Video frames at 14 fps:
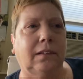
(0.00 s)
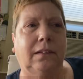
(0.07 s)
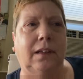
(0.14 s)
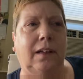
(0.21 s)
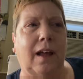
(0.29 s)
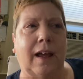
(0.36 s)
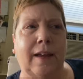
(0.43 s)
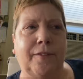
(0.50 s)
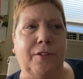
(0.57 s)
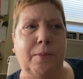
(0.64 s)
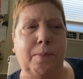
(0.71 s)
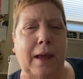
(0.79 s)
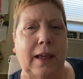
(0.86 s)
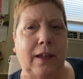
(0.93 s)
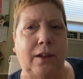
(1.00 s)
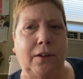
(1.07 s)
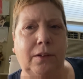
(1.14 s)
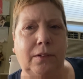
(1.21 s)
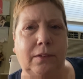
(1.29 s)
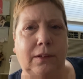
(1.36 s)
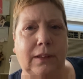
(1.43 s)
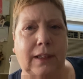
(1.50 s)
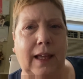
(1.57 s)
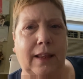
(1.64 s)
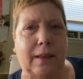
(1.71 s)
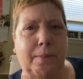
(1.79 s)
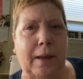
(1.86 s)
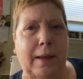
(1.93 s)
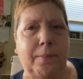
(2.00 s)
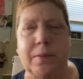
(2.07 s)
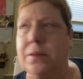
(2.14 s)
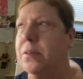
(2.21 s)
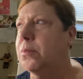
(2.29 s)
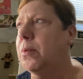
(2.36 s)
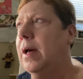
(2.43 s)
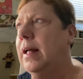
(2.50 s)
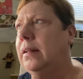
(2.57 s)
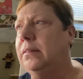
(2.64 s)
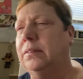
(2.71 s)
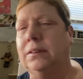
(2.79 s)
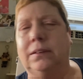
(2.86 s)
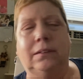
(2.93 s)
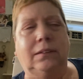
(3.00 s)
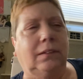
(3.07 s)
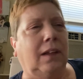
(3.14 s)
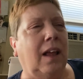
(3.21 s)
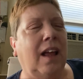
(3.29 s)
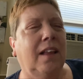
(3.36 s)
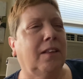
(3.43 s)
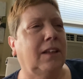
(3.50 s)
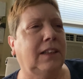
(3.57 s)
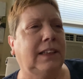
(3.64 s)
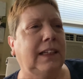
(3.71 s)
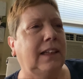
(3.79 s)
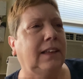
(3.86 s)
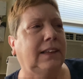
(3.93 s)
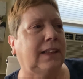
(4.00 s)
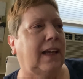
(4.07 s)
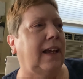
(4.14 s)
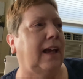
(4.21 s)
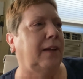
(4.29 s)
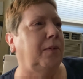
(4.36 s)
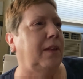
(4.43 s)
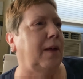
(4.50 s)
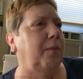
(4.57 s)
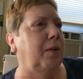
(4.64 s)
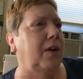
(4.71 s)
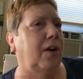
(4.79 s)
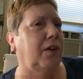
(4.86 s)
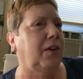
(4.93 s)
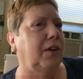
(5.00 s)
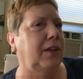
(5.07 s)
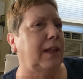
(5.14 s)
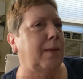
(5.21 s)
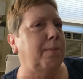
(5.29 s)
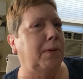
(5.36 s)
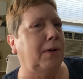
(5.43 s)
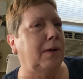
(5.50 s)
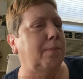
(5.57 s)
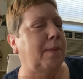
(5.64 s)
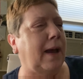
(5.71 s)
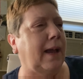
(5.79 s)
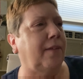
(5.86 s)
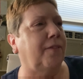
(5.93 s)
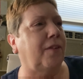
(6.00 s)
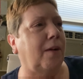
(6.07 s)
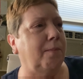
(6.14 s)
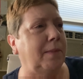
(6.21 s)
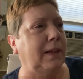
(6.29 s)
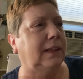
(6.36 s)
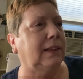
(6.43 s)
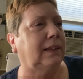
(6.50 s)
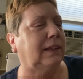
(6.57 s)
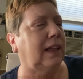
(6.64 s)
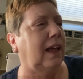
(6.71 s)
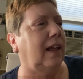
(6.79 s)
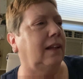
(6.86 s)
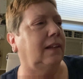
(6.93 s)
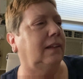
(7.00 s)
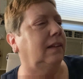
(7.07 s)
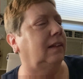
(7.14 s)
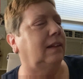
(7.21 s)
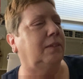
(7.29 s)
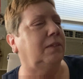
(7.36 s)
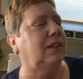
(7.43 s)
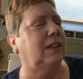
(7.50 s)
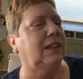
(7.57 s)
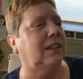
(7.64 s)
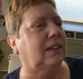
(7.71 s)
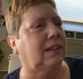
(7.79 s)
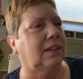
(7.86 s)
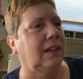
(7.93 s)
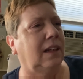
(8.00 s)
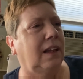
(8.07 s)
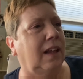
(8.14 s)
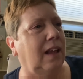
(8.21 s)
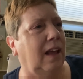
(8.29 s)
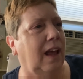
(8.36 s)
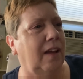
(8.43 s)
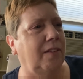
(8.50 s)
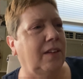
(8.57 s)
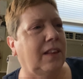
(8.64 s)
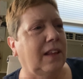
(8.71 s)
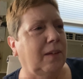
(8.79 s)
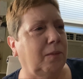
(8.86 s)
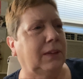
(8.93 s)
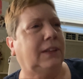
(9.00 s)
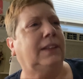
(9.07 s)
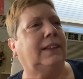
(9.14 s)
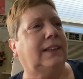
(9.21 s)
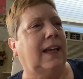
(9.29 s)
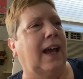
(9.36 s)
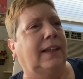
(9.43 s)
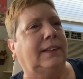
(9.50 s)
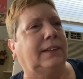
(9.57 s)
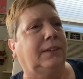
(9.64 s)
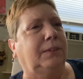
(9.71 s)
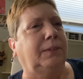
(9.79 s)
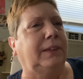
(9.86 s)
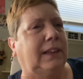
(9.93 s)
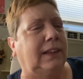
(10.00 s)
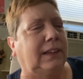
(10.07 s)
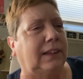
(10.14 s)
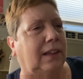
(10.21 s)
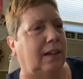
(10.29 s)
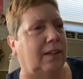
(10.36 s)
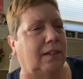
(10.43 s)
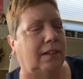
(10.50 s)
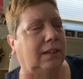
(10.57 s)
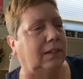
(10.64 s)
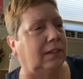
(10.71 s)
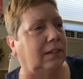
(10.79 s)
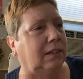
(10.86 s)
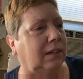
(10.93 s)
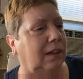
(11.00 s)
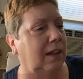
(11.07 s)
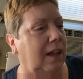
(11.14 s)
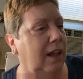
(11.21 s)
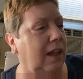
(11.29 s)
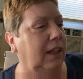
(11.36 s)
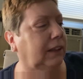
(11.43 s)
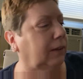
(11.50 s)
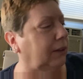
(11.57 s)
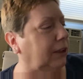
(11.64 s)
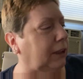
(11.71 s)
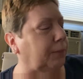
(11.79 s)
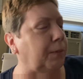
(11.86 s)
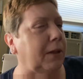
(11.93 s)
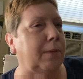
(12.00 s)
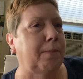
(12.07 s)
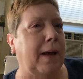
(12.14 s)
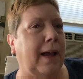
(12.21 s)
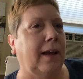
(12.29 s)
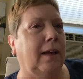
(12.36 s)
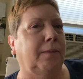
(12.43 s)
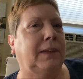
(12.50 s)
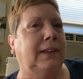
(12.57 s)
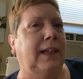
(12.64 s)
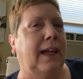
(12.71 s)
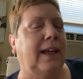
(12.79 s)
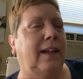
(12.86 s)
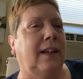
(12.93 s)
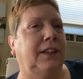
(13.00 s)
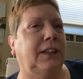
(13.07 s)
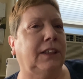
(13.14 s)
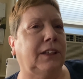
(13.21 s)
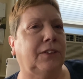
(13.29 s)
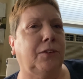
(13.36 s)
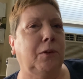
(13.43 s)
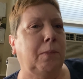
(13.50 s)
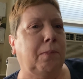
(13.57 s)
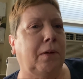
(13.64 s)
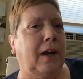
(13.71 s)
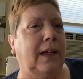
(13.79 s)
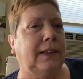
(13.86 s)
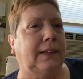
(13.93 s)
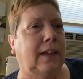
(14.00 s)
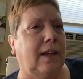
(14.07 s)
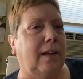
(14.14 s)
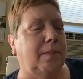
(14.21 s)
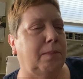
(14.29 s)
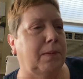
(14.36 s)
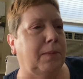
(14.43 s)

and I have to pay you to get the papers as well. Oh, the dealings I had with them were not good. They bought a bag from me to sell, and it was just, everything was just a hassle with it. So I thought, ugh. So I just put the bag up today, and I just threw a price up,